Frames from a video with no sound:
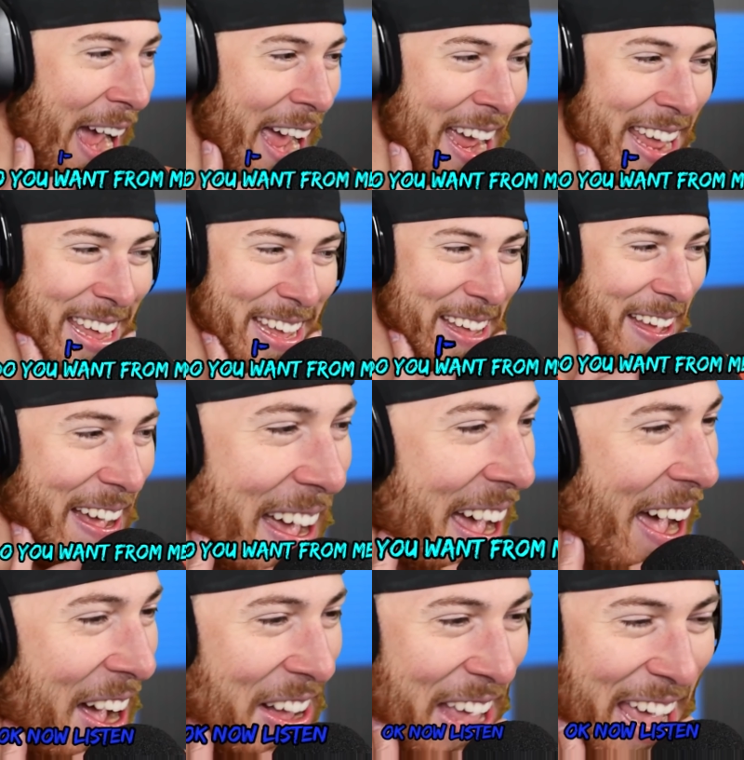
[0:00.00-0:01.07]
I. You want from me?
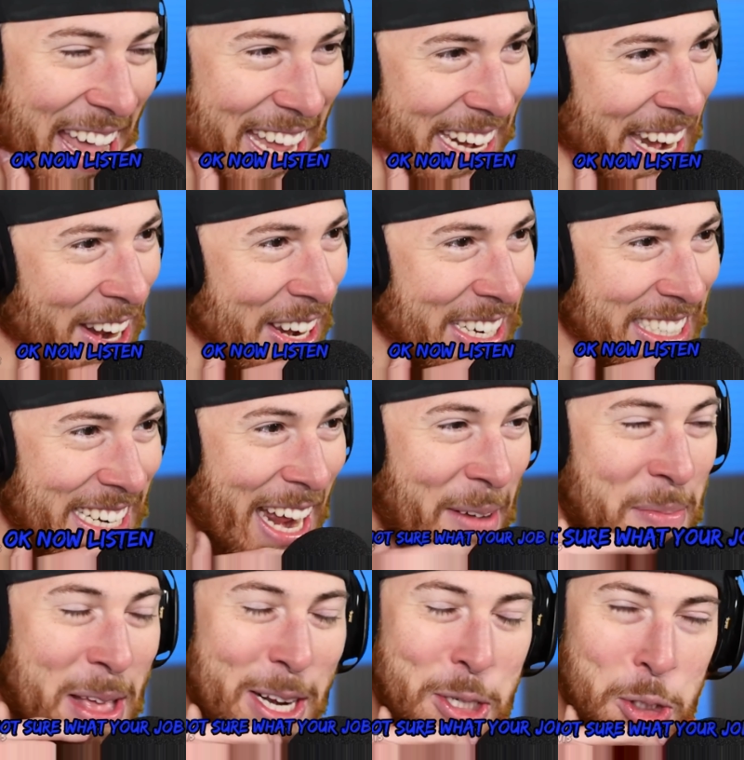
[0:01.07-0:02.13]
Okay, now listen.
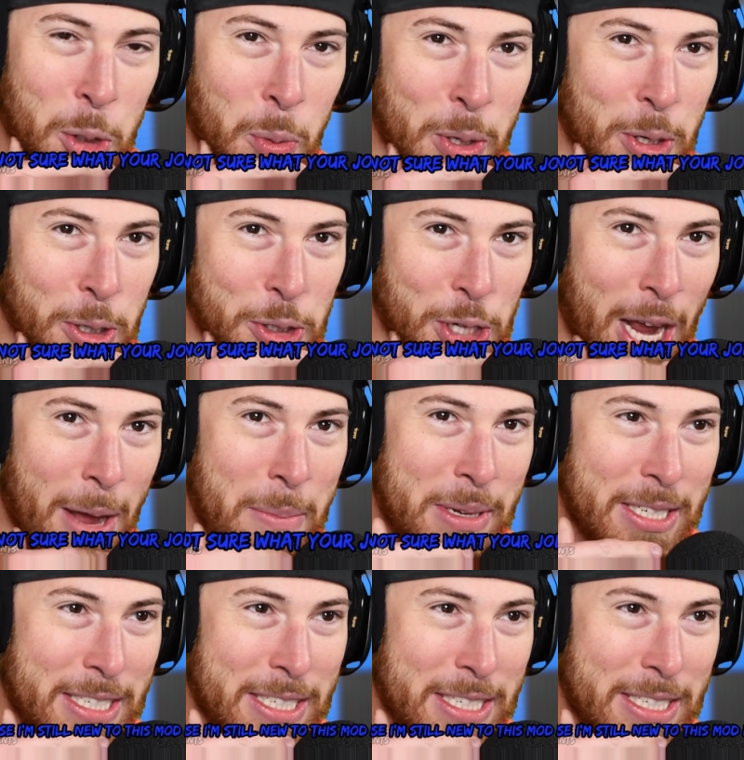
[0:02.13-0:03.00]
I'm not sure what your job is